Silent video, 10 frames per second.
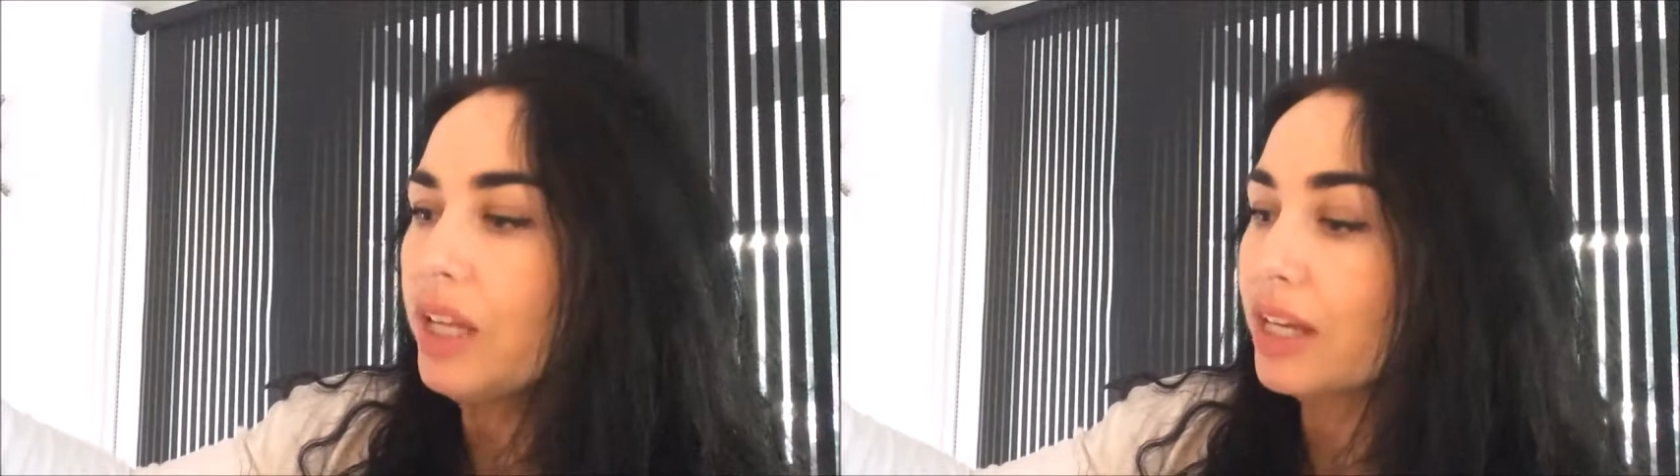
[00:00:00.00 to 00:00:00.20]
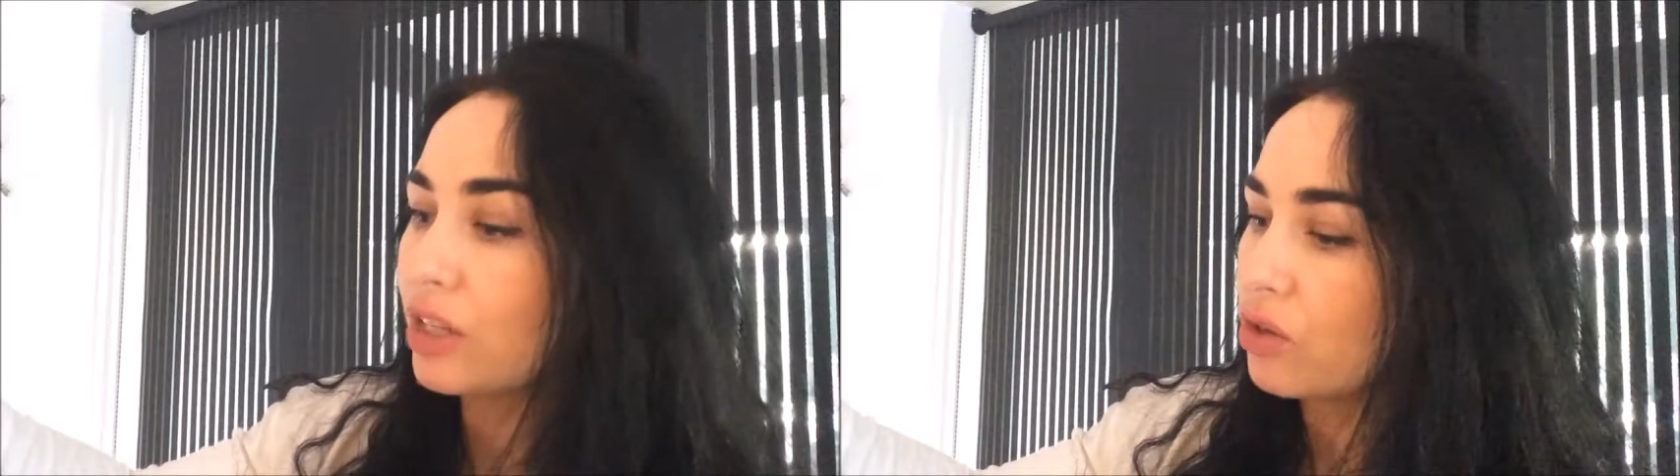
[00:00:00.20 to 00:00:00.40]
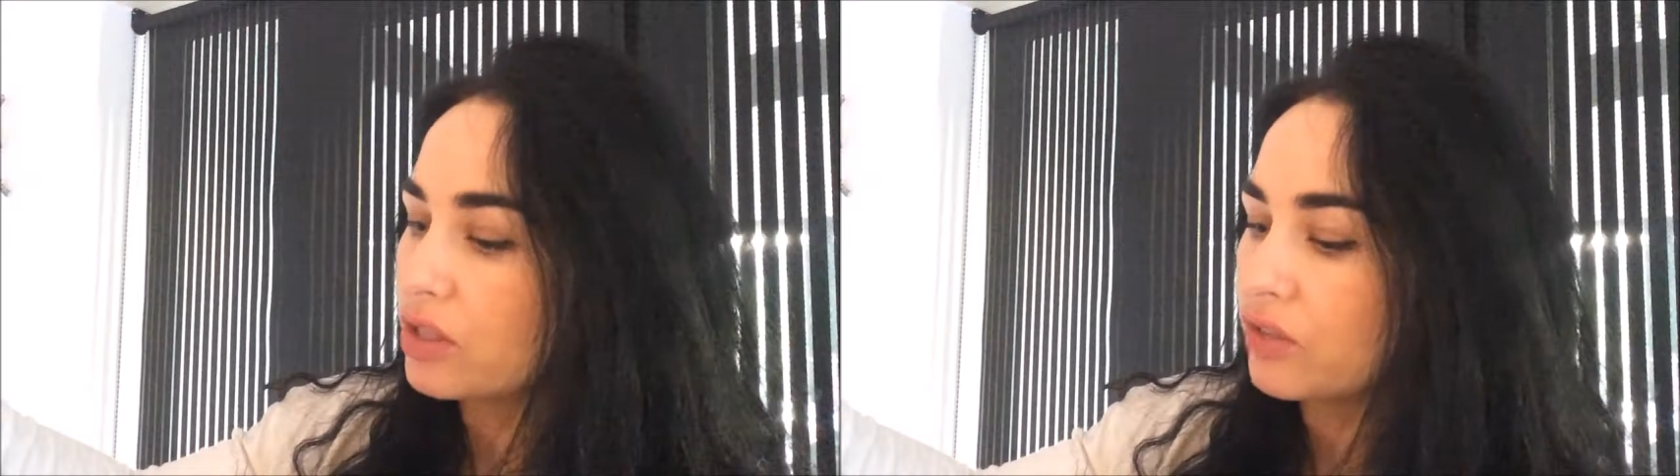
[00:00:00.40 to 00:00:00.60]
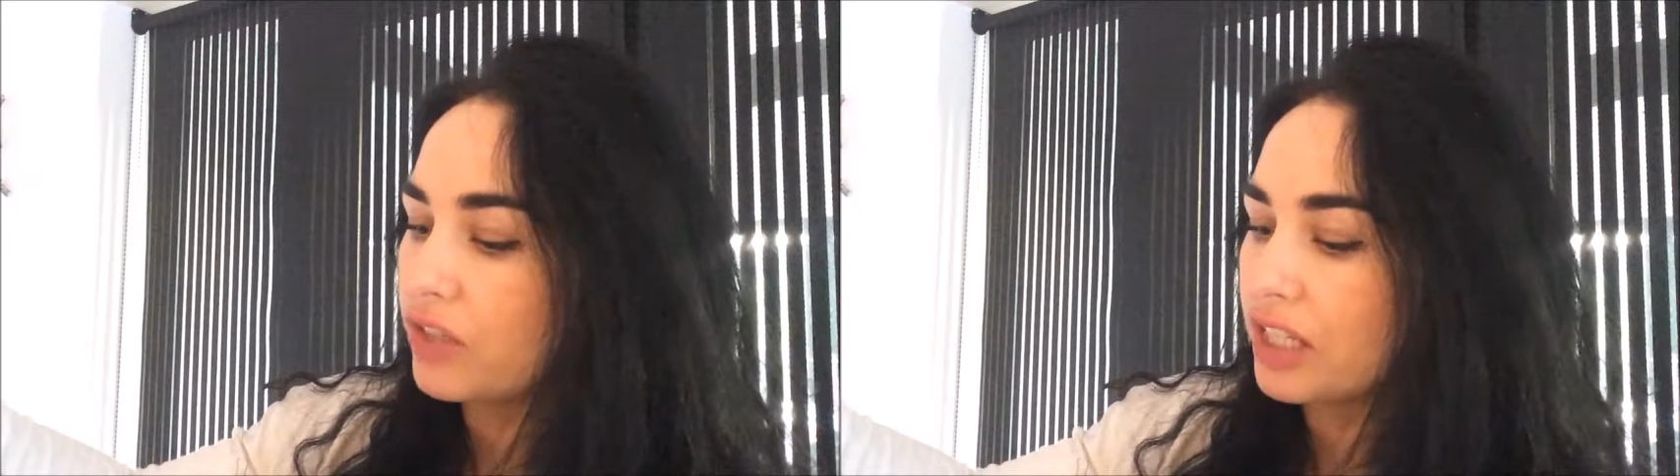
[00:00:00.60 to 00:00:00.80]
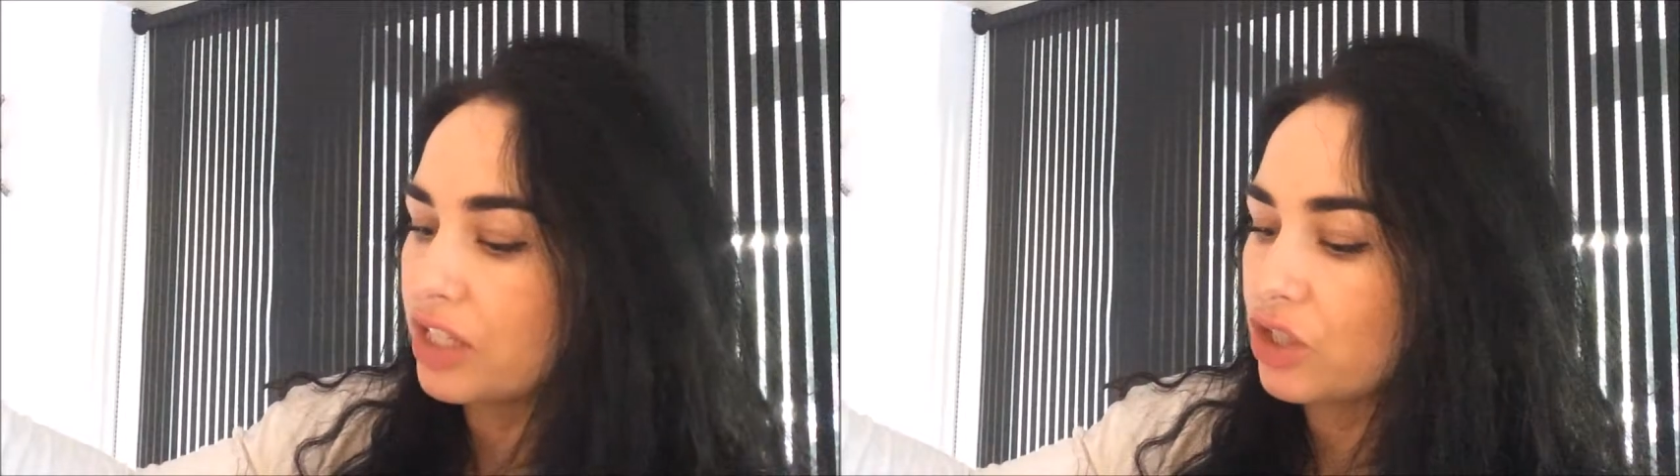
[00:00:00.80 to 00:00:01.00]
It can also
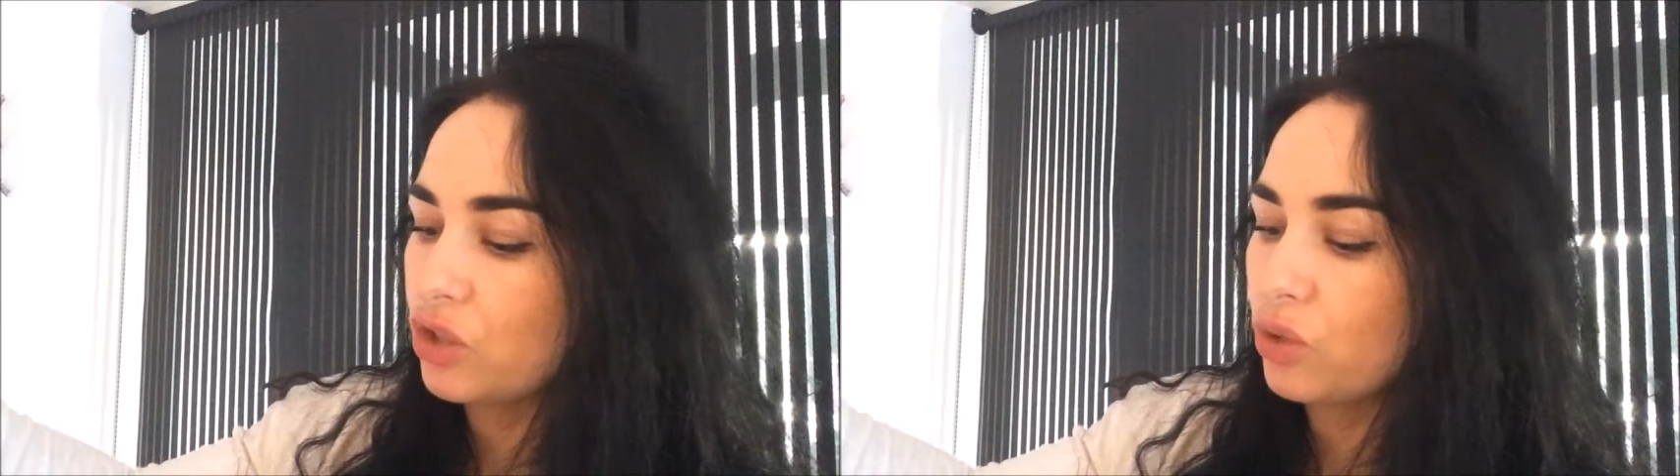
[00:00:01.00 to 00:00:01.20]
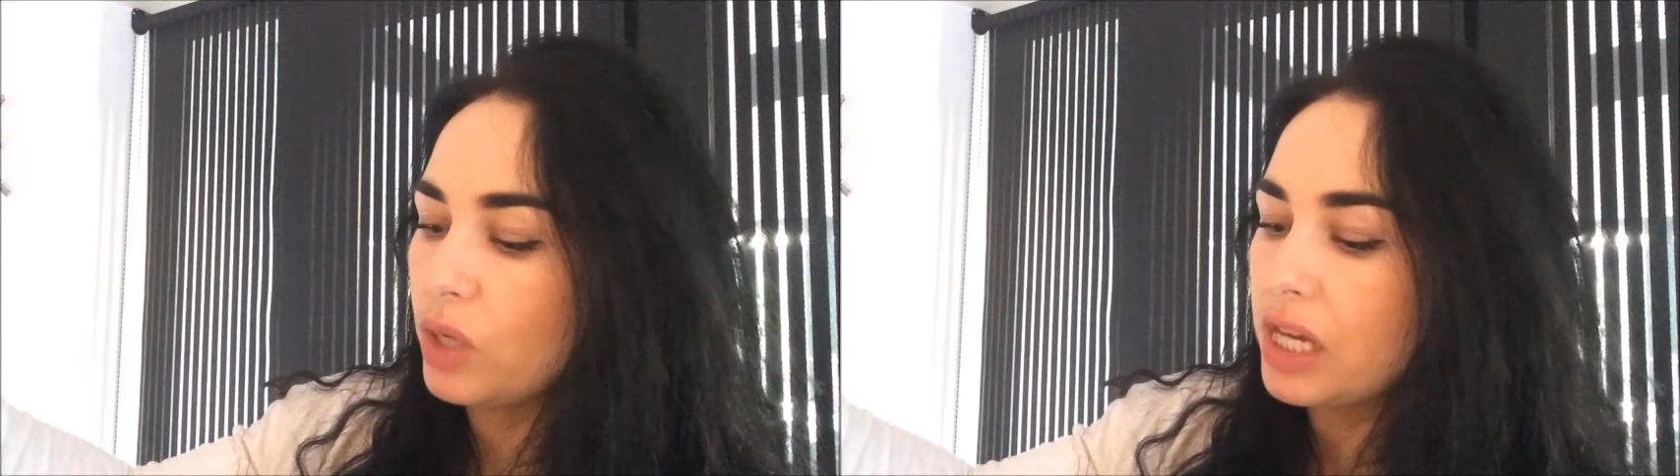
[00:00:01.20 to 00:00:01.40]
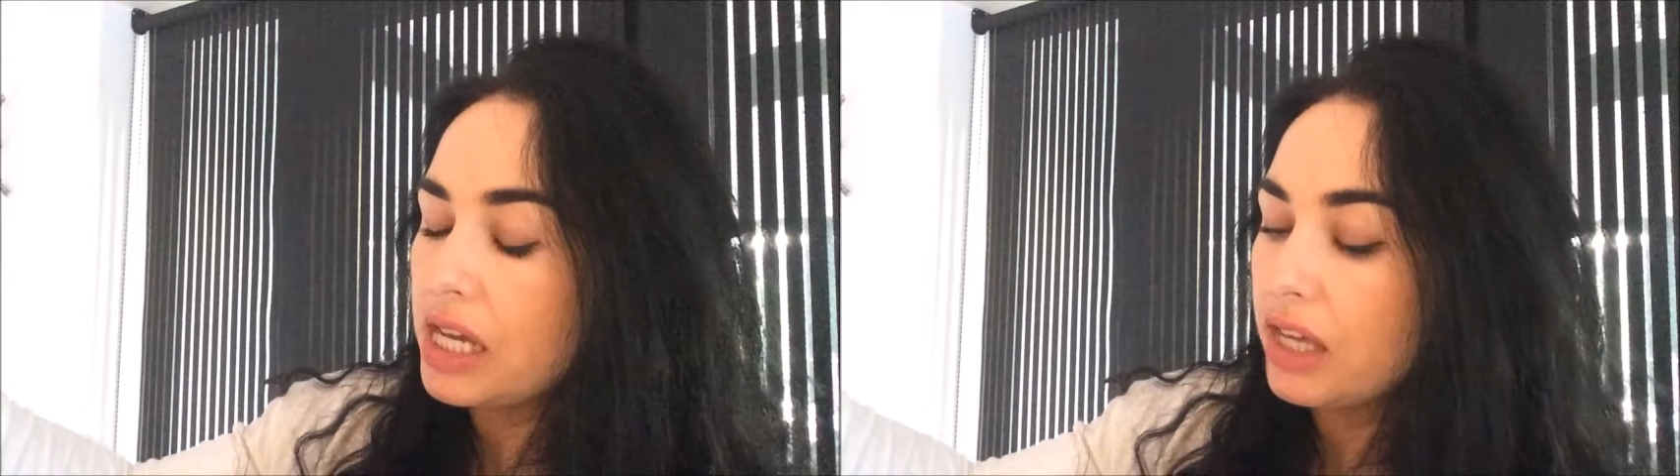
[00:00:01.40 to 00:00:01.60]
fit into